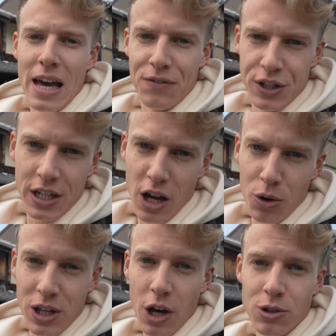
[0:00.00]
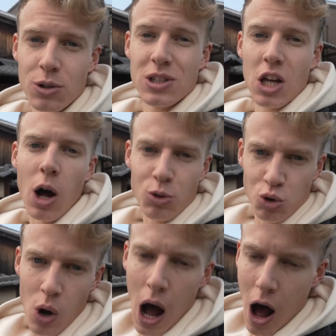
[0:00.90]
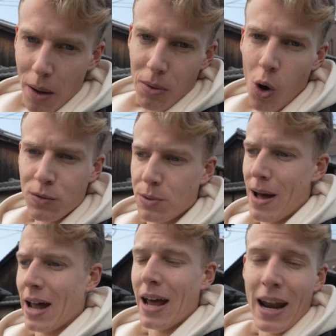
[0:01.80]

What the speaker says: If you didn't know, Kyoto is the cultural hub of Japan,